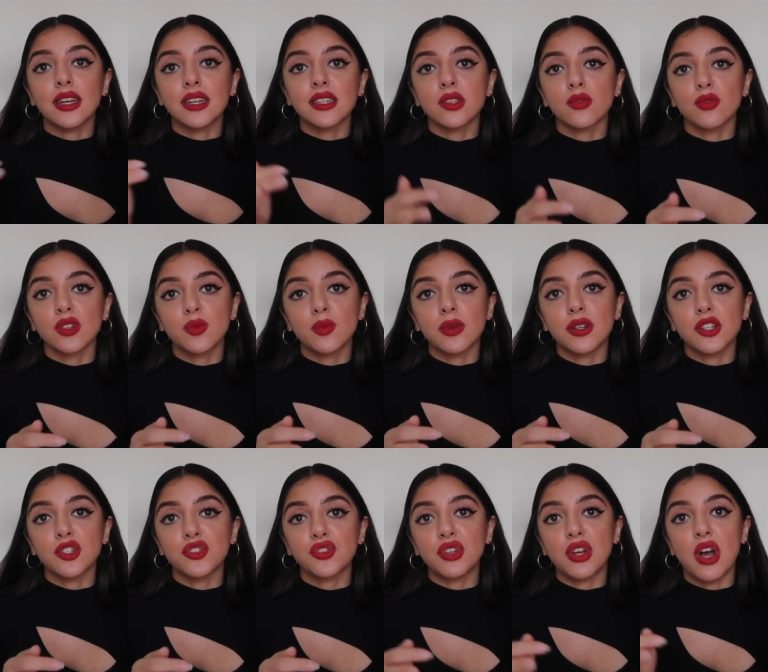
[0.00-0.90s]
Next to
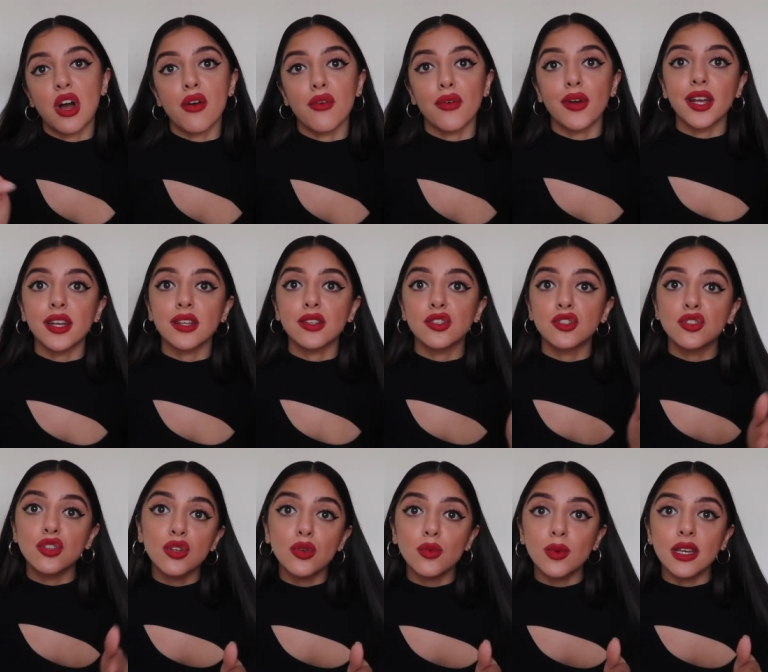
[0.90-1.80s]
respiratory, I'll write
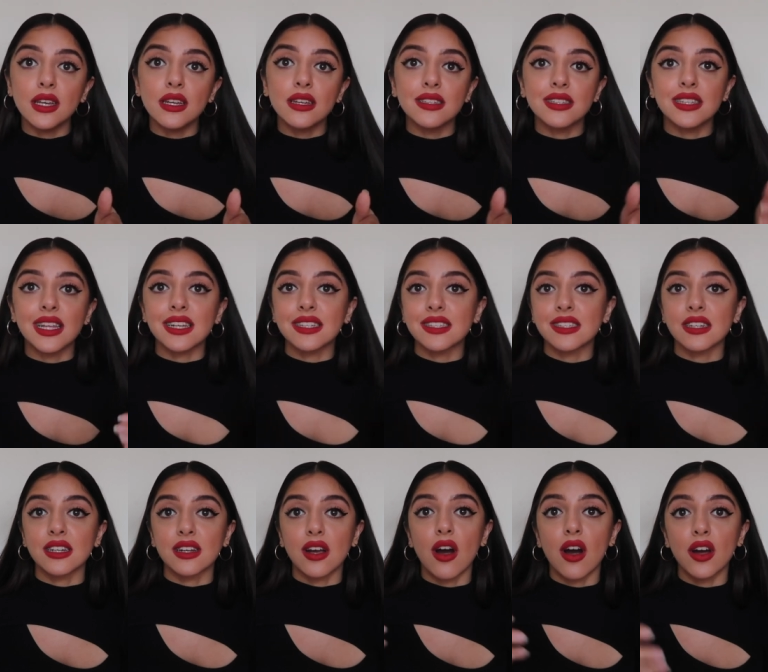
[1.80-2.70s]
two weeks. Next
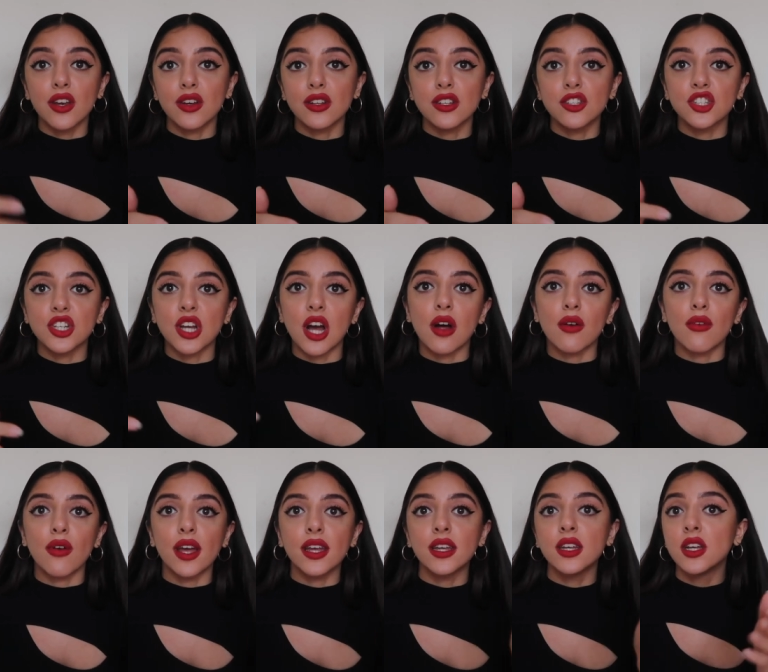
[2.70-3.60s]
to cardiology,
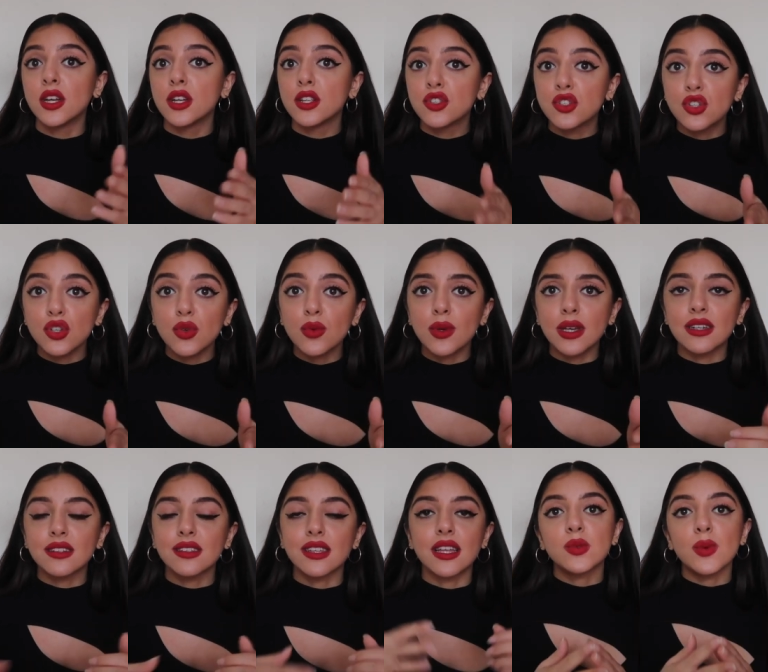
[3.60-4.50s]
I'll write two weeks.